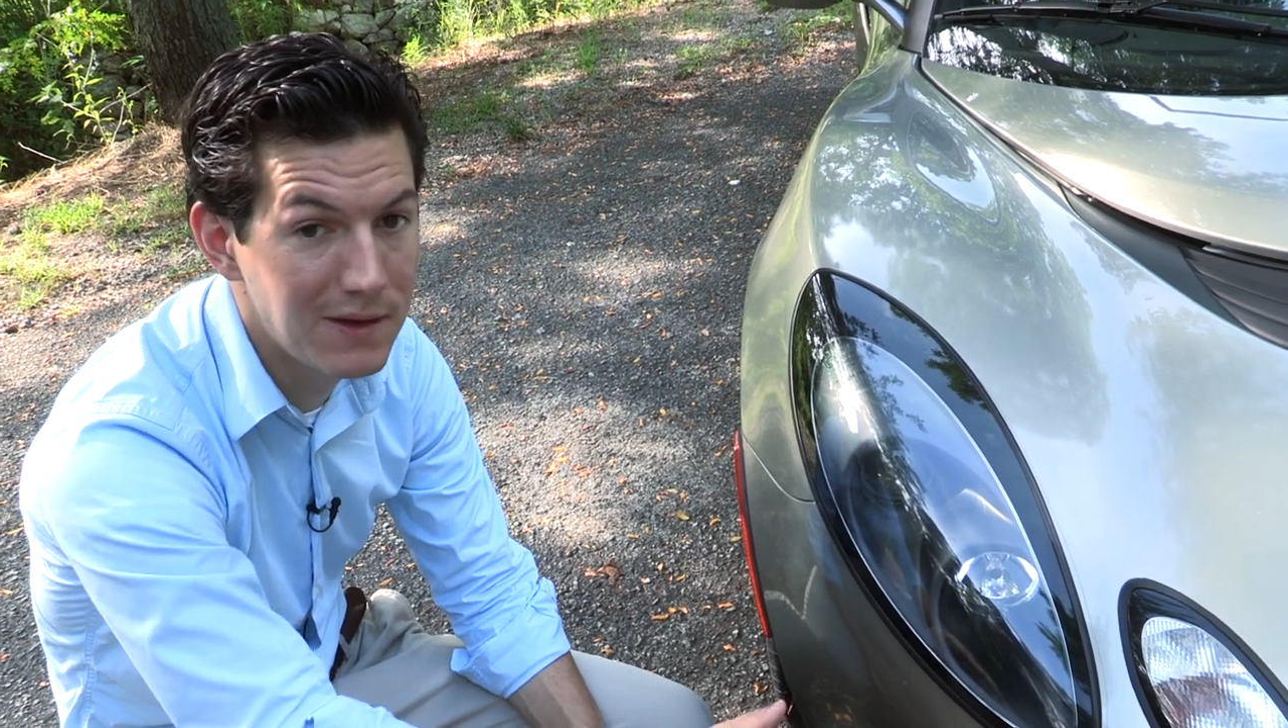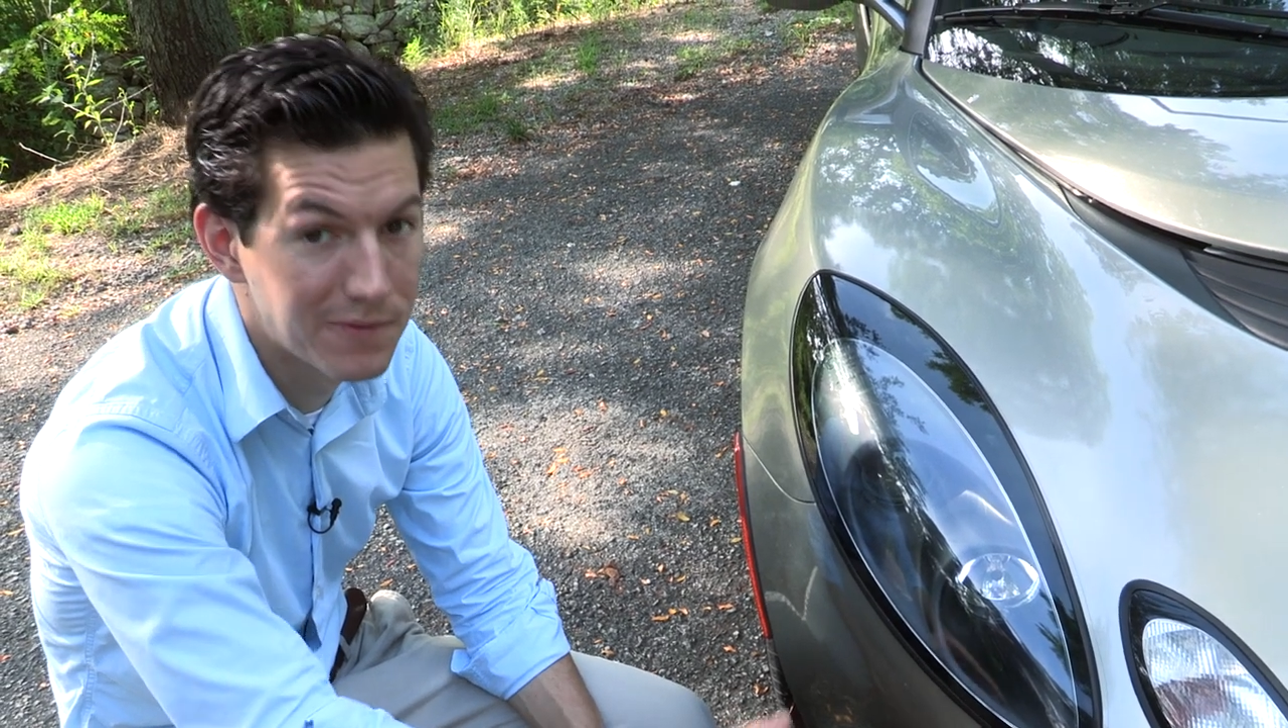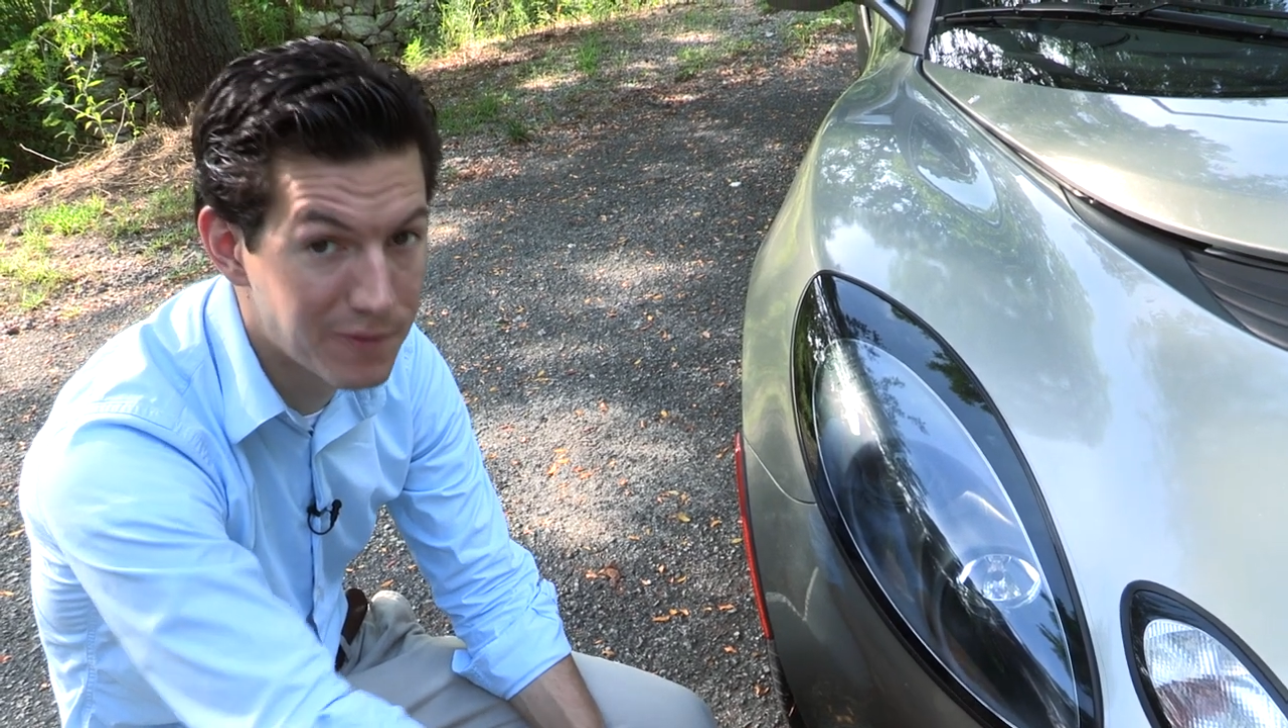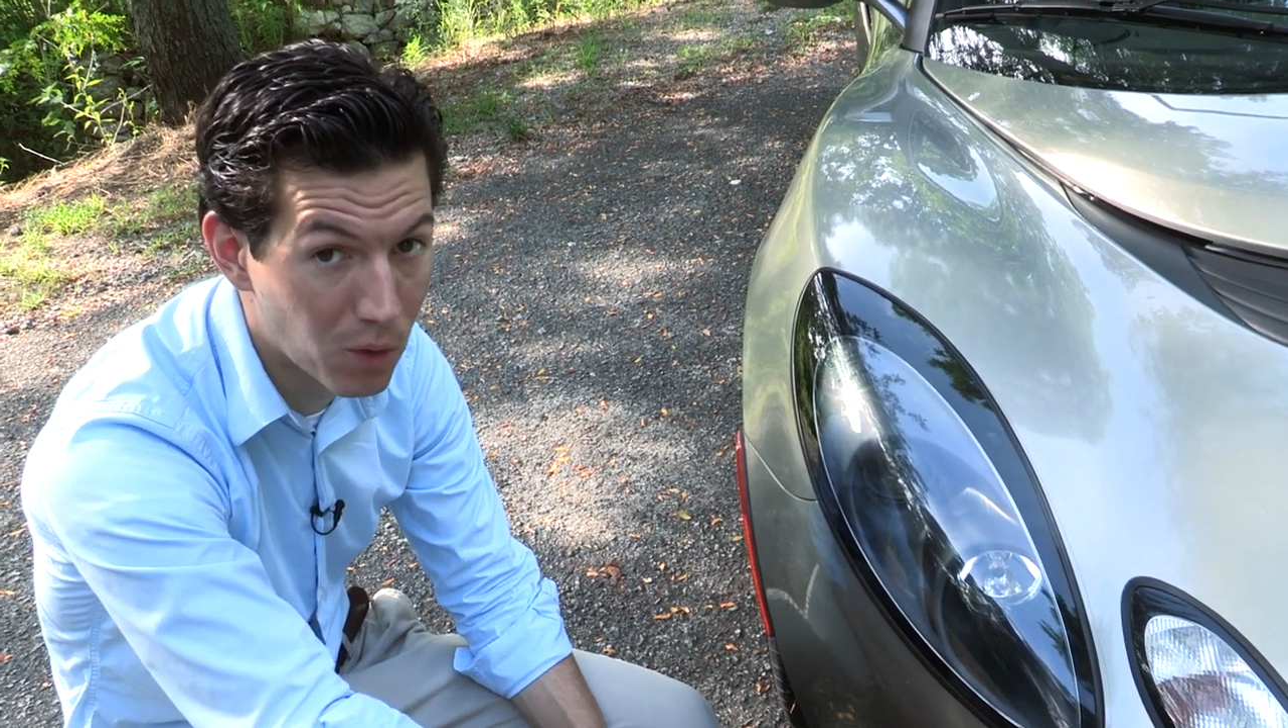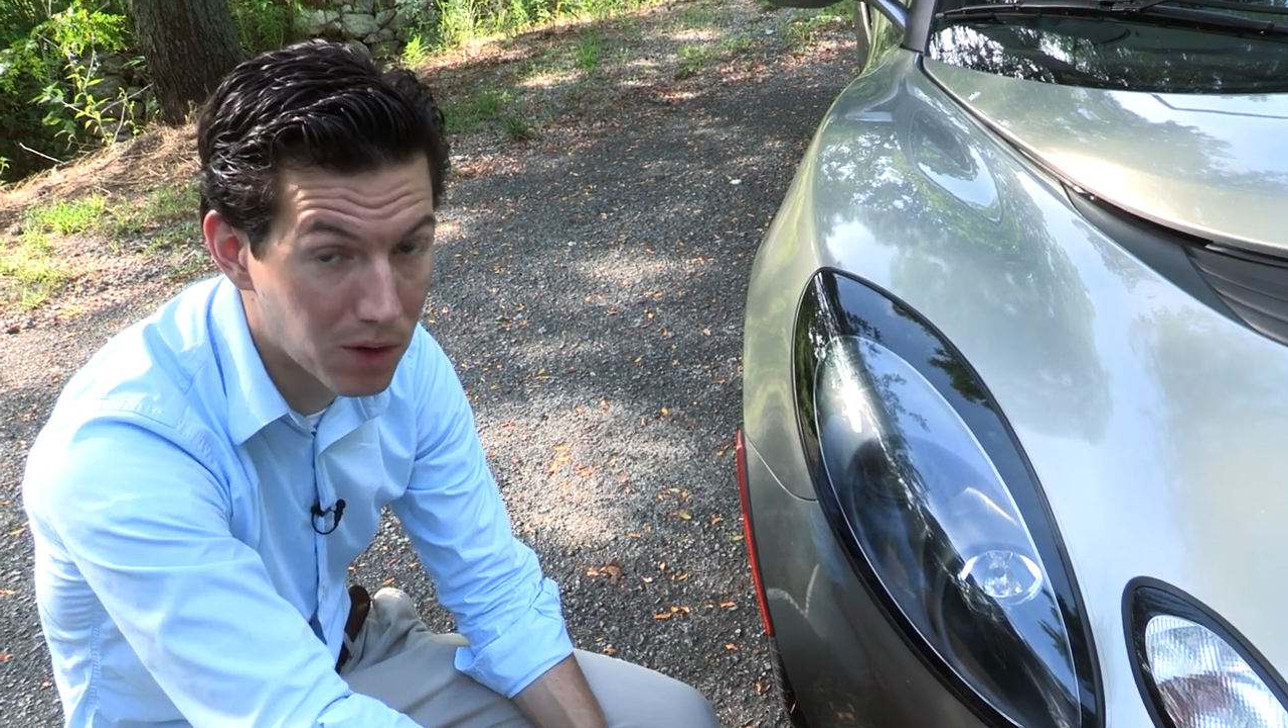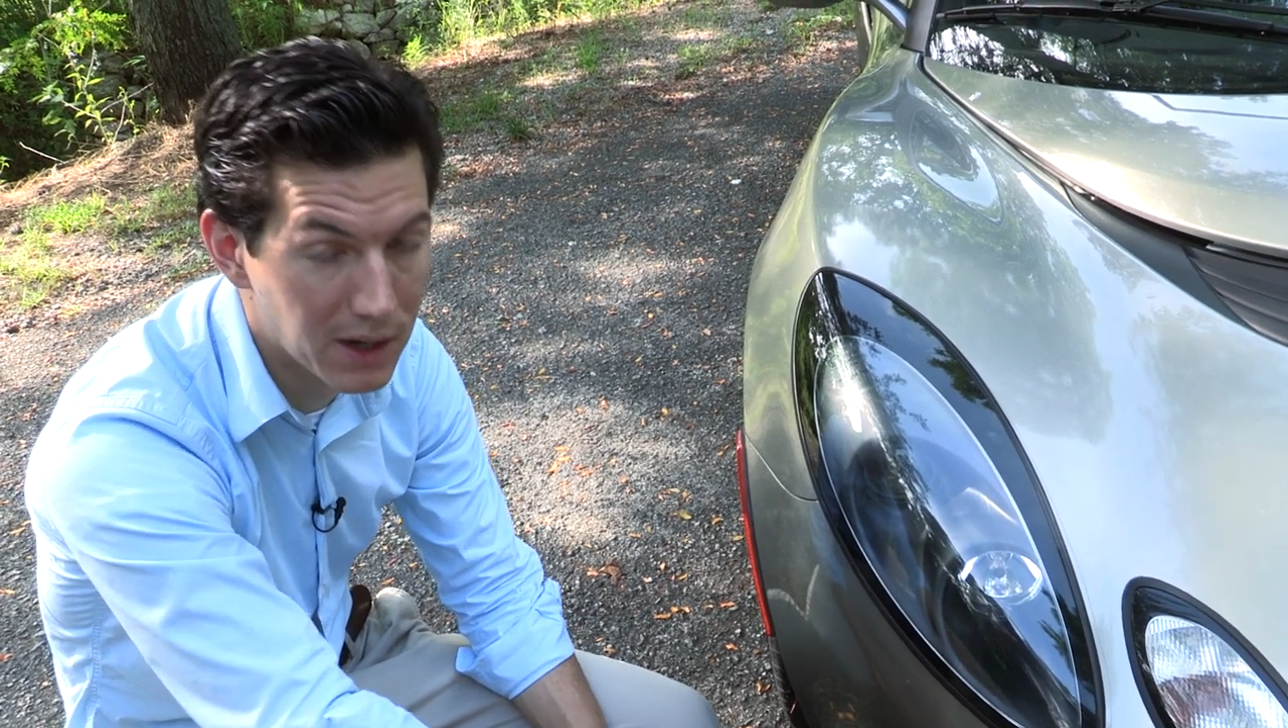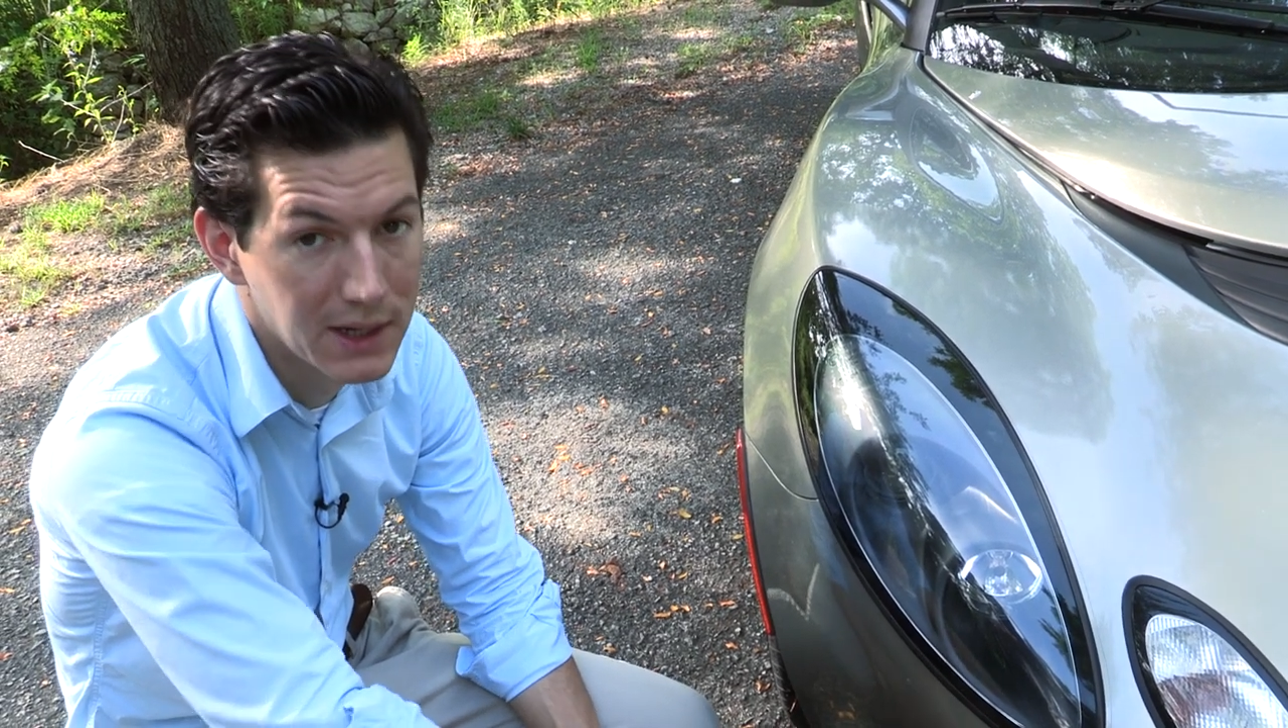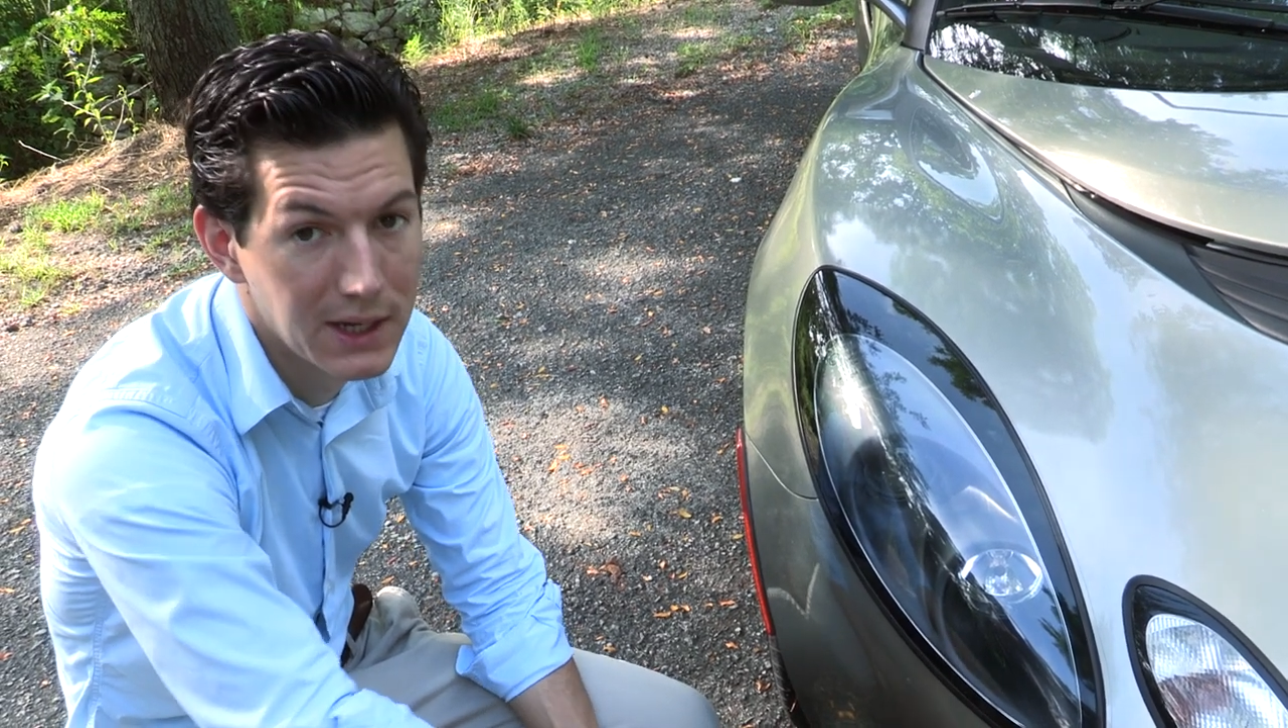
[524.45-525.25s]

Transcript: Evora